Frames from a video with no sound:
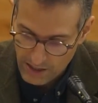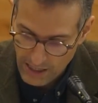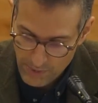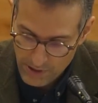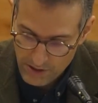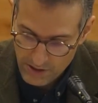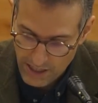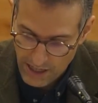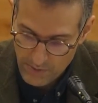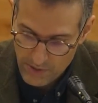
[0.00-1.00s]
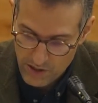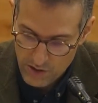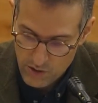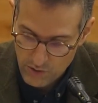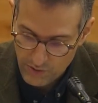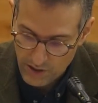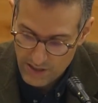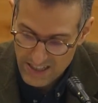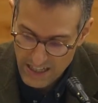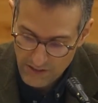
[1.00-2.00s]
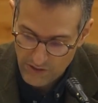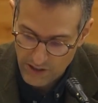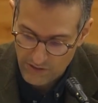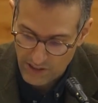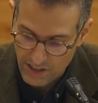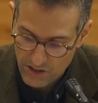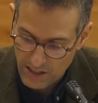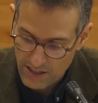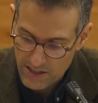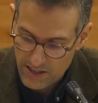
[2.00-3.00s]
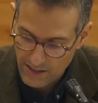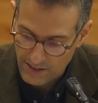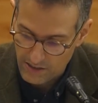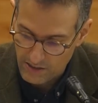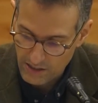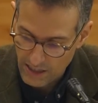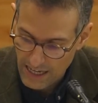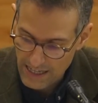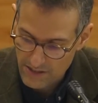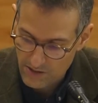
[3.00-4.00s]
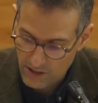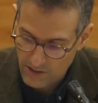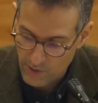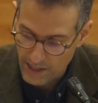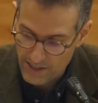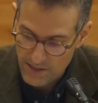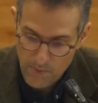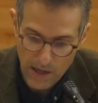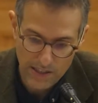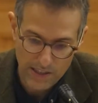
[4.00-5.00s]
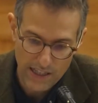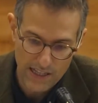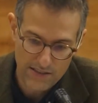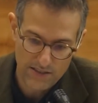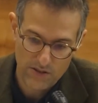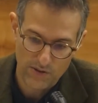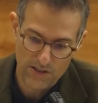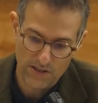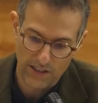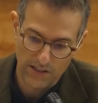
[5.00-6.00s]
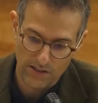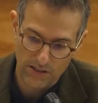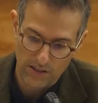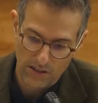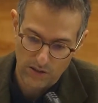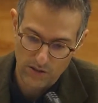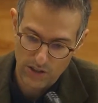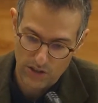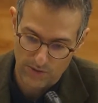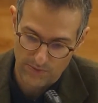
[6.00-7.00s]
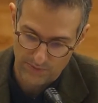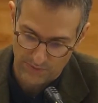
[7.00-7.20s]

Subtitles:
Capital time is insofar self-referential and cyclical as it requires money as its transcendental condition.